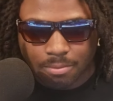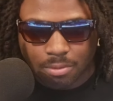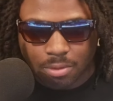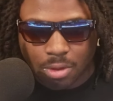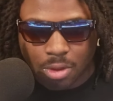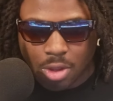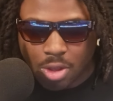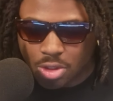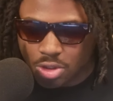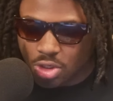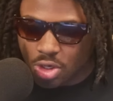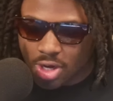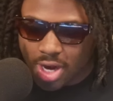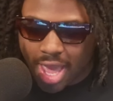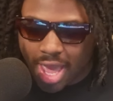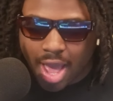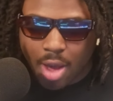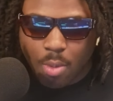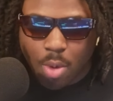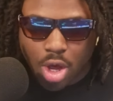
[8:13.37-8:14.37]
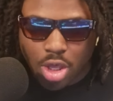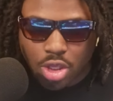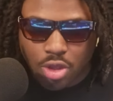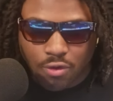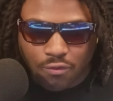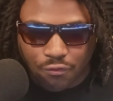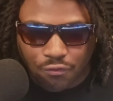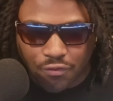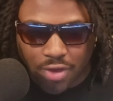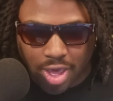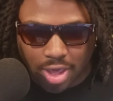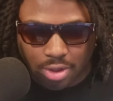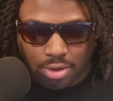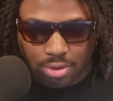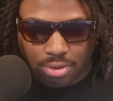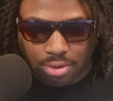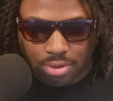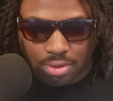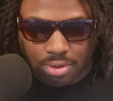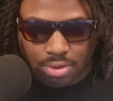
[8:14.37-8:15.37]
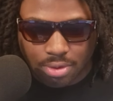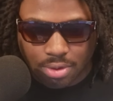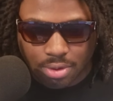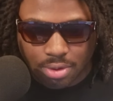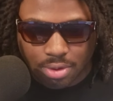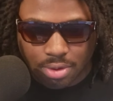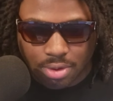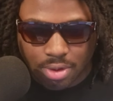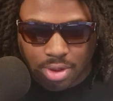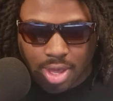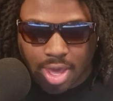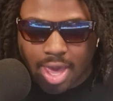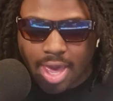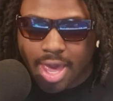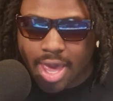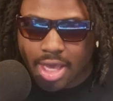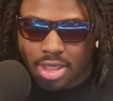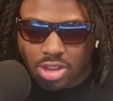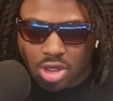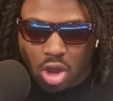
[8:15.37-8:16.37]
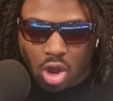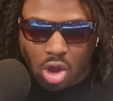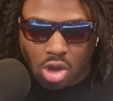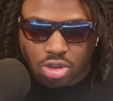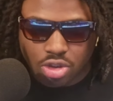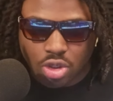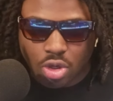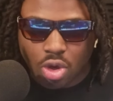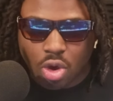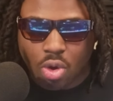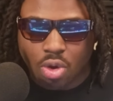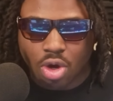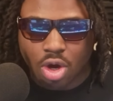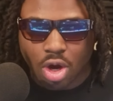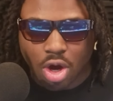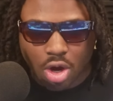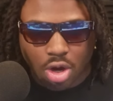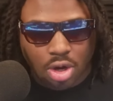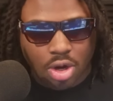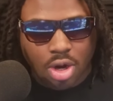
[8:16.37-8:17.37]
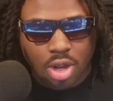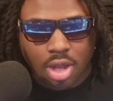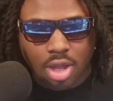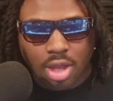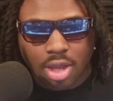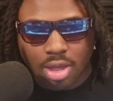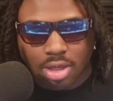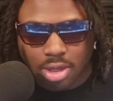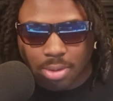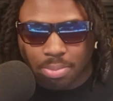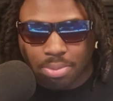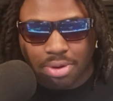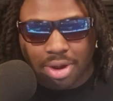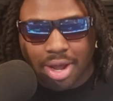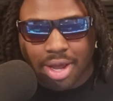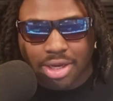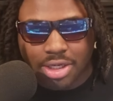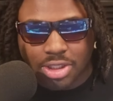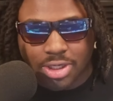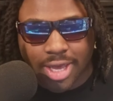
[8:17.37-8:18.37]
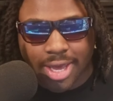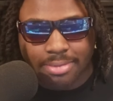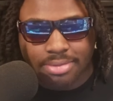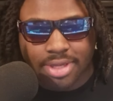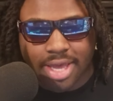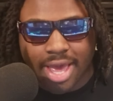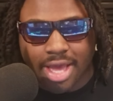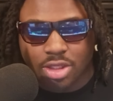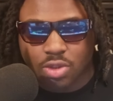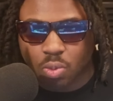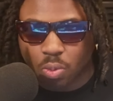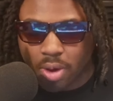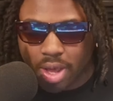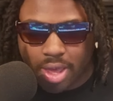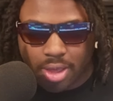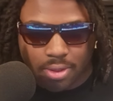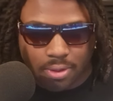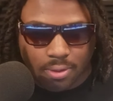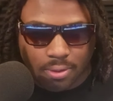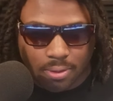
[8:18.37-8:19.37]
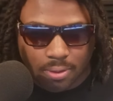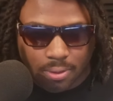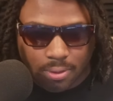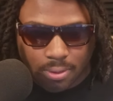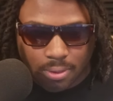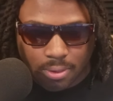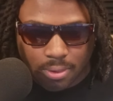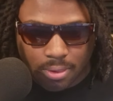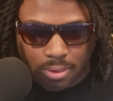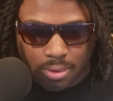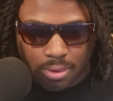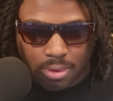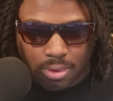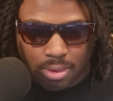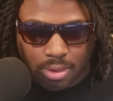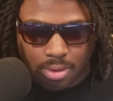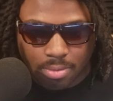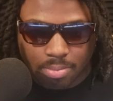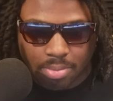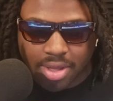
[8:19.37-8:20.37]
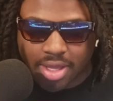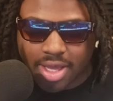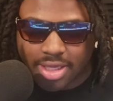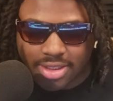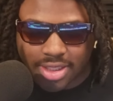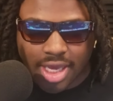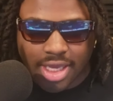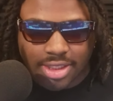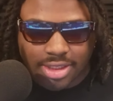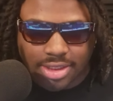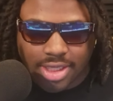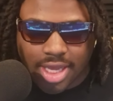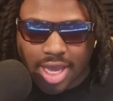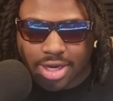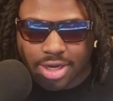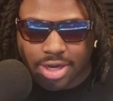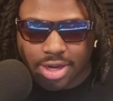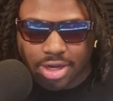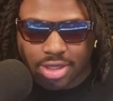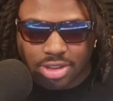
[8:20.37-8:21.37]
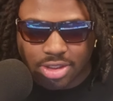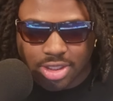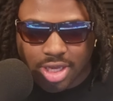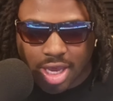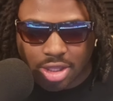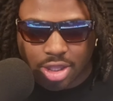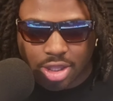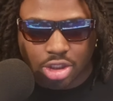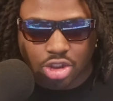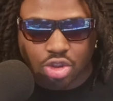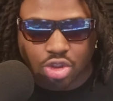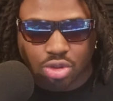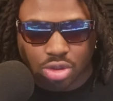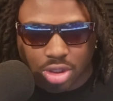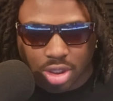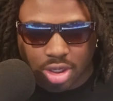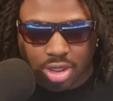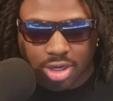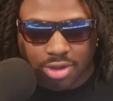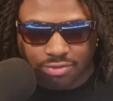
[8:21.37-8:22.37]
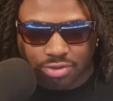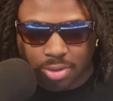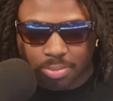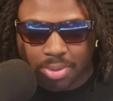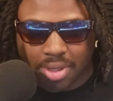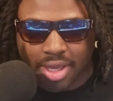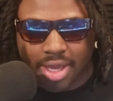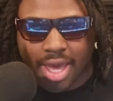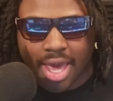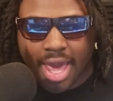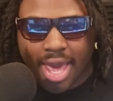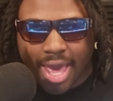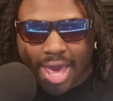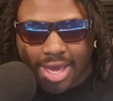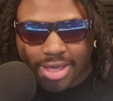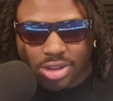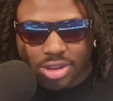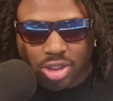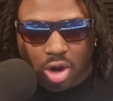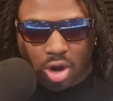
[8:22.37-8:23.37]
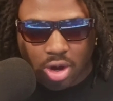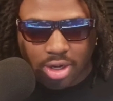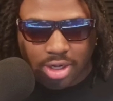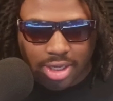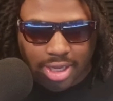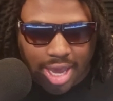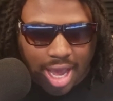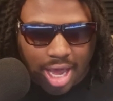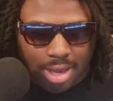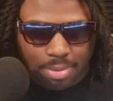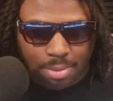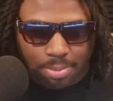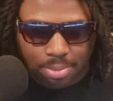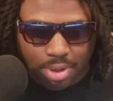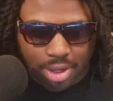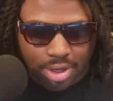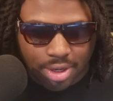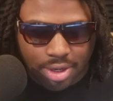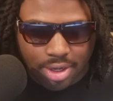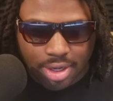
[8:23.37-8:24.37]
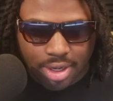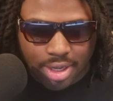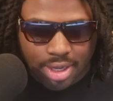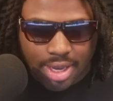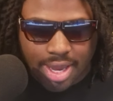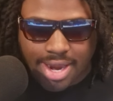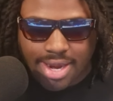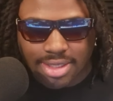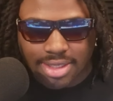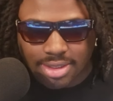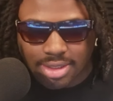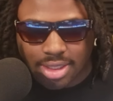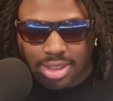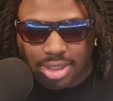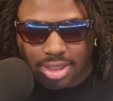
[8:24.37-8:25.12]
So now when you fail, it's also going to hurt LeBron James as well. Because he sat there and said that you're good enough to be a starting caliber player in this league.